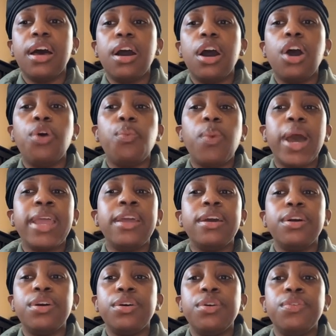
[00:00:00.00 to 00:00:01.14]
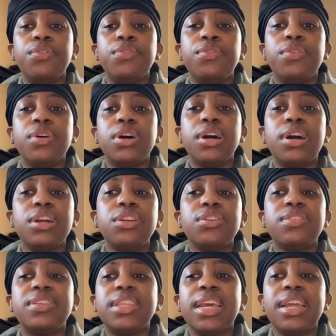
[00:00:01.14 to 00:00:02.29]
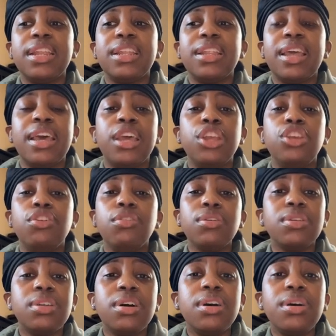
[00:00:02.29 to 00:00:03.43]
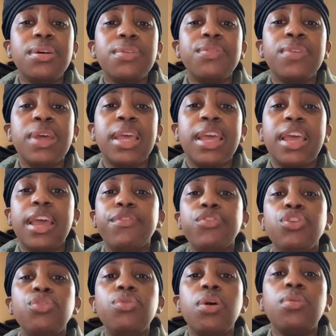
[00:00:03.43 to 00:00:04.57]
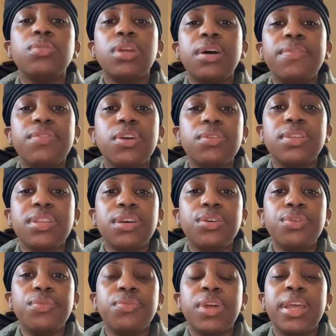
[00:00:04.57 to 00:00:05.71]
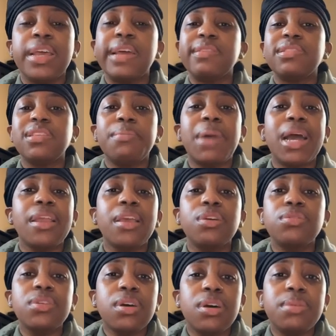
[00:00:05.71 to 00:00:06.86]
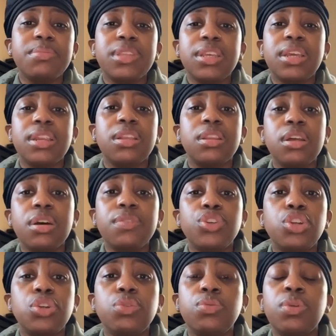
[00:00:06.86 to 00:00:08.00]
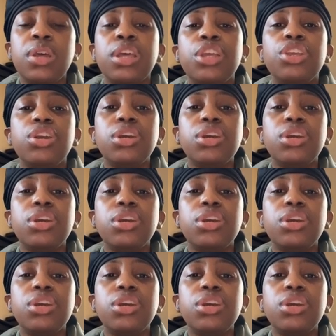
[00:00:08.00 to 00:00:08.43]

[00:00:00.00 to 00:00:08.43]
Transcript: a way of understanding that your love, if you don't love yourself, if somebody else comes in and loves you, you're